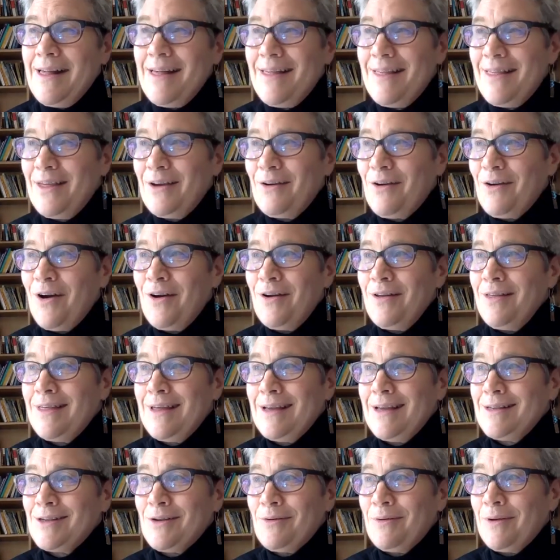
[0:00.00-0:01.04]
there are
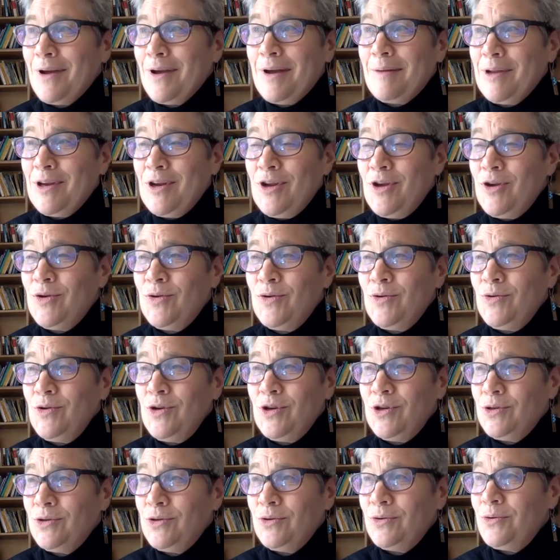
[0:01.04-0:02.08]
things going on. I mean, who
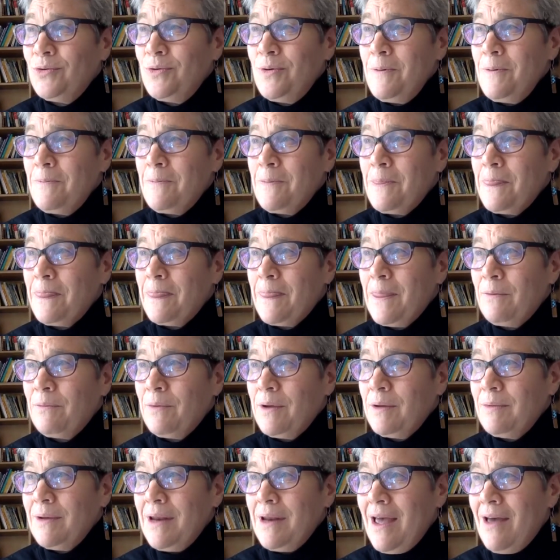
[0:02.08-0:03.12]
knew that
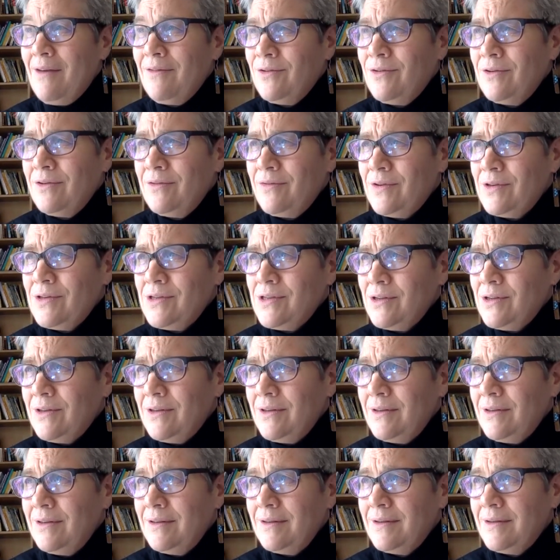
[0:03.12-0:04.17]
we would have
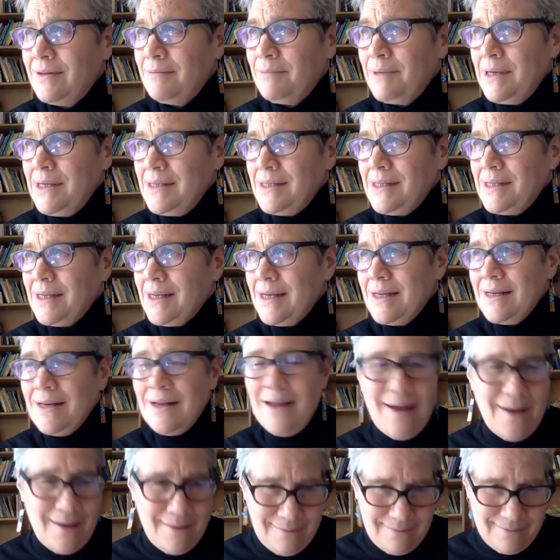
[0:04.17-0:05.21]
universal basic
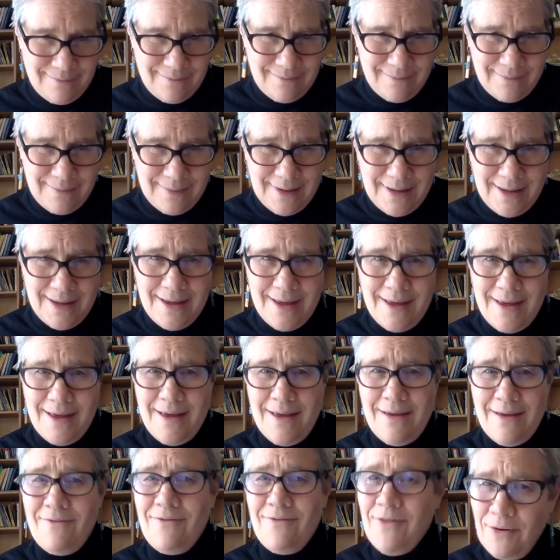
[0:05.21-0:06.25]
income
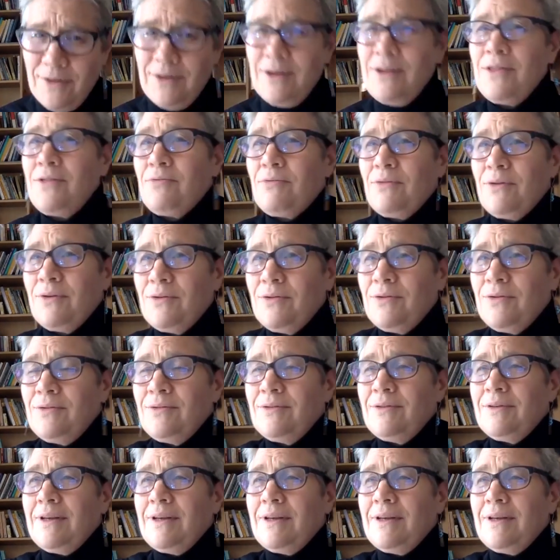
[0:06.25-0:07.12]
voted through?